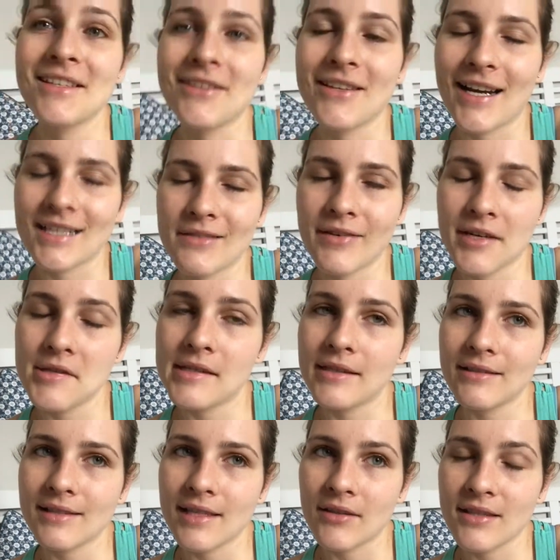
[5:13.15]
So the next video that
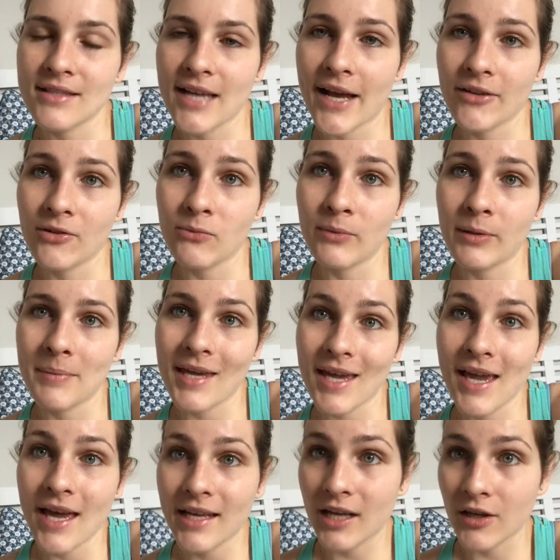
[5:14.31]
you'll see on this channel will
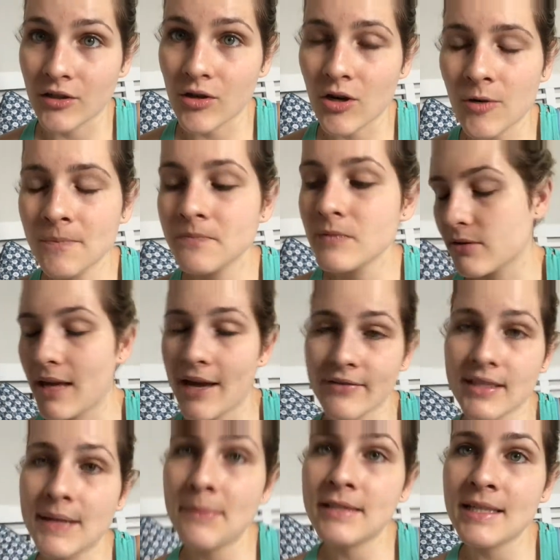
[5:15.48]
be an unhaul. So yeah, I've
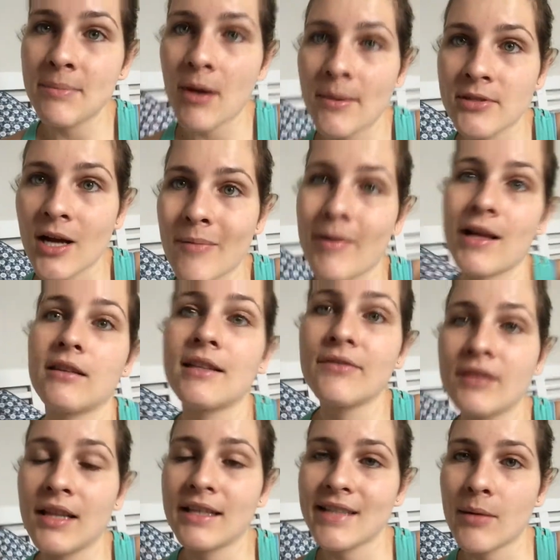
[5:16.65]
set up a Depop shop. I'll leave
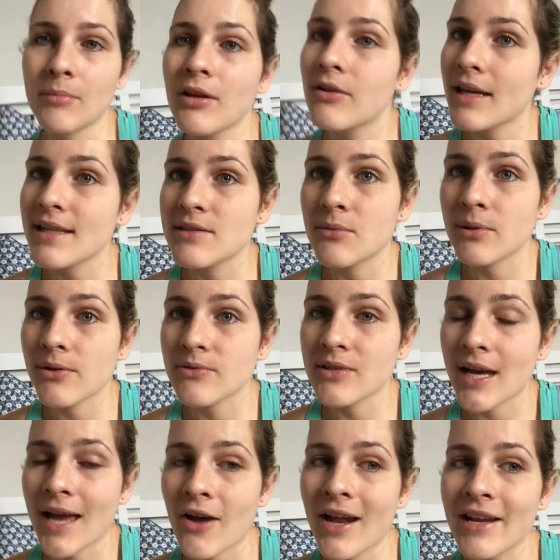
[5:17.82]
the link down below in case you want to go and
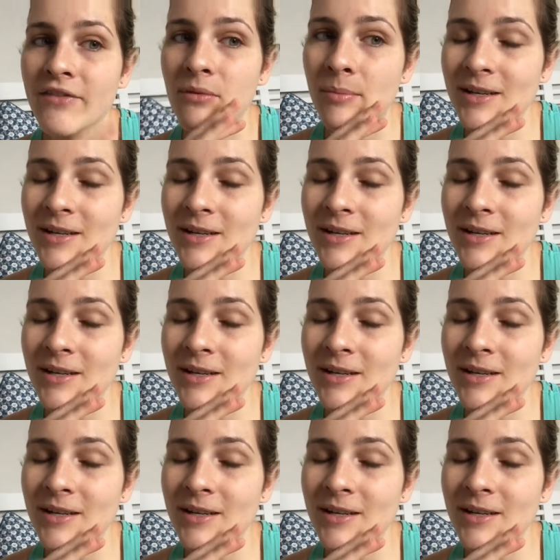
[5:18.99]
check out any of the